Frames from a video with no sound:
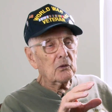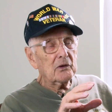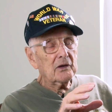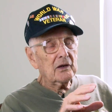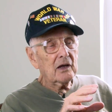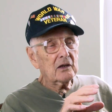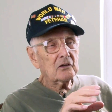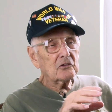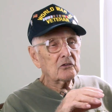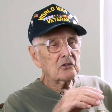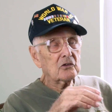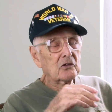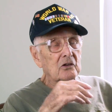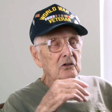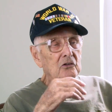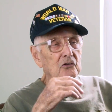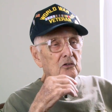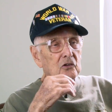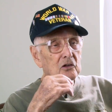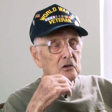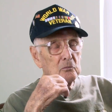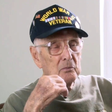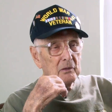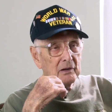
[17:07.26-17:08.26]
we entered
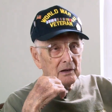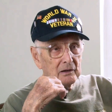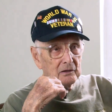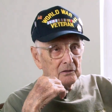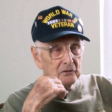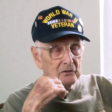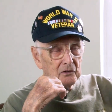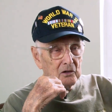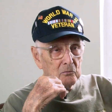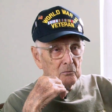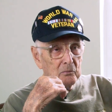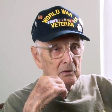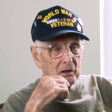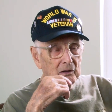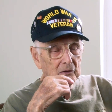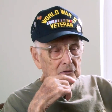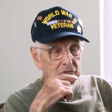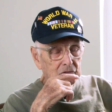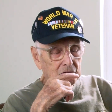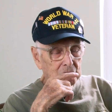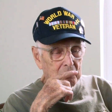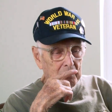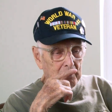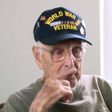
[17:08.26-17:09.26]
into the Battle of the
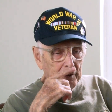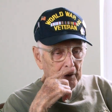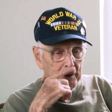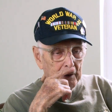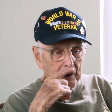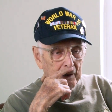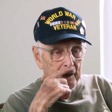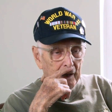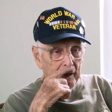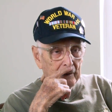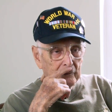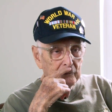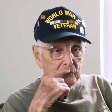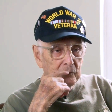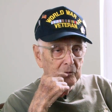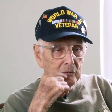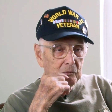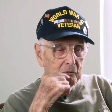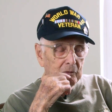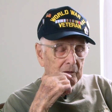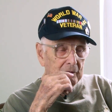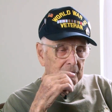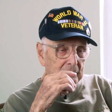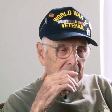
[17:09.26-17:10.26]
Bulge.
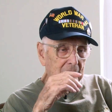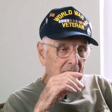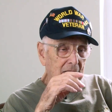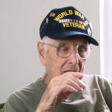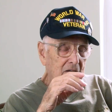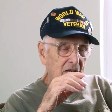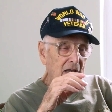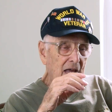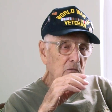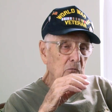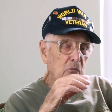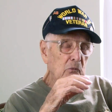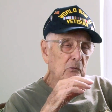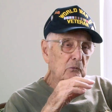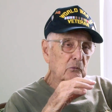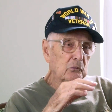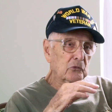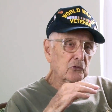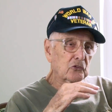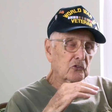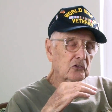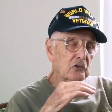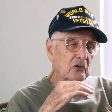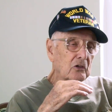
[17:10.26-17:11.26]
At that time, we
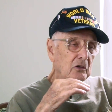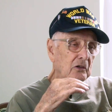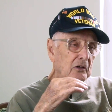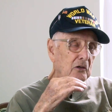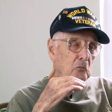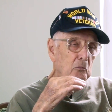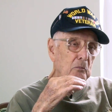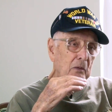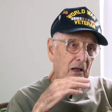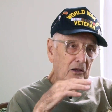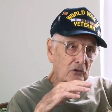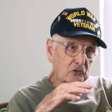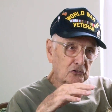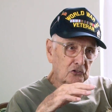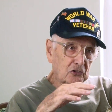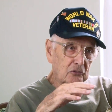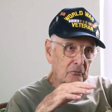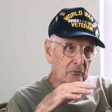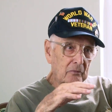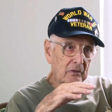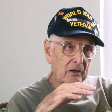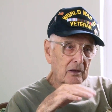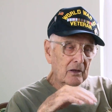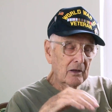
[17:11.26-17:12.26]
were still in
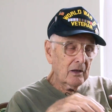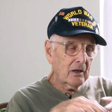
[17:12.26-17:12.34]
Belgium,